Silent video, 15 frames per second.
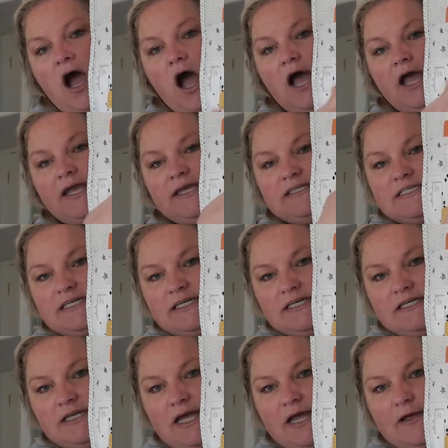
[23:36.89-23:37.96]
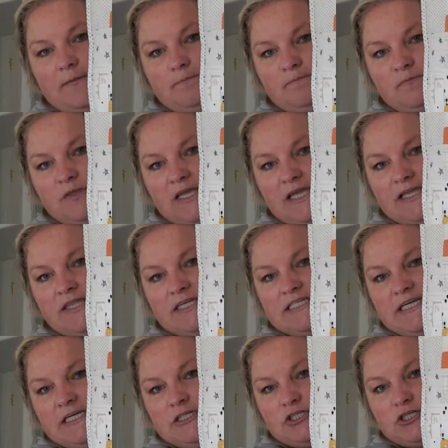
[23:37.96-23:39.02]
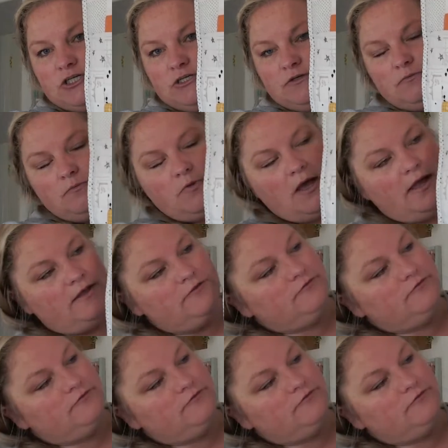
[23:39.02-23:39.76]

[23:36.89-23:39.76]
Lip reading: I did in the ditch of